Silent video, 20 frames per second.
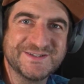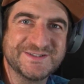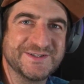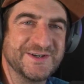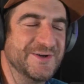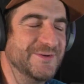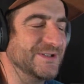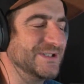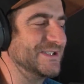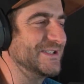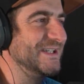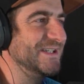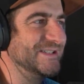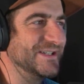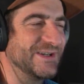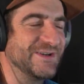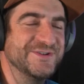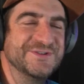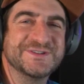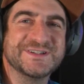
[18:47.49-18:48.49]
So it was such
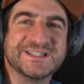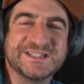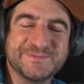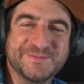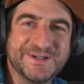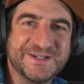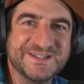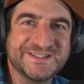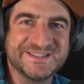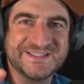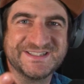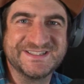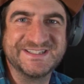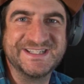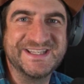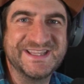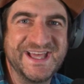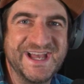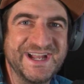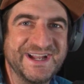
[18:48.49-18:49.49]
a cool experience to
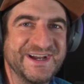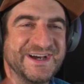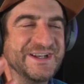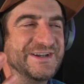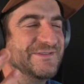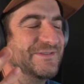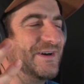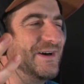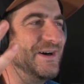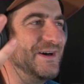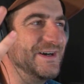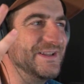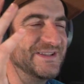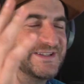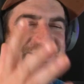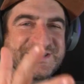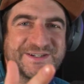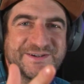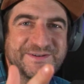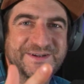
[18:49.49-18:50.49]
see that kind of on the
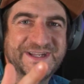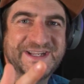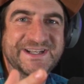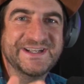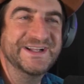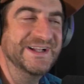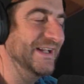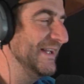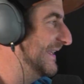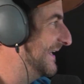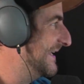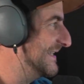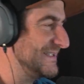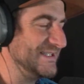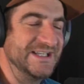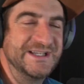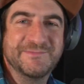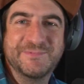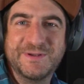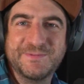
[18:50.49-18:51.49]
screen and
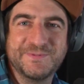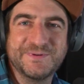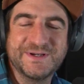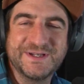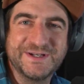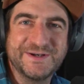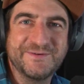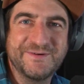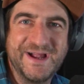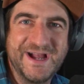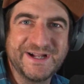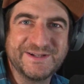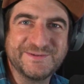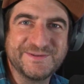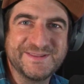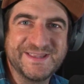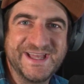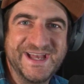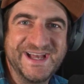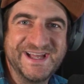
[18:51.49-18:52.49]
seeing people interact
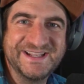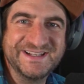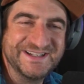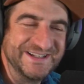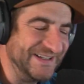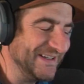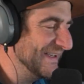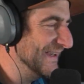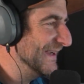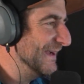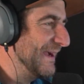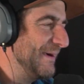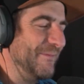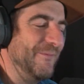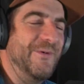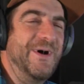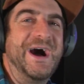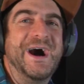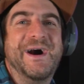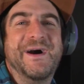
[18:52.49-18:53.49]
with that. And
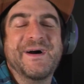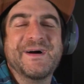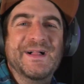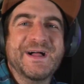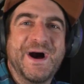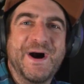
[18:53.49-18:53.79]
Wow.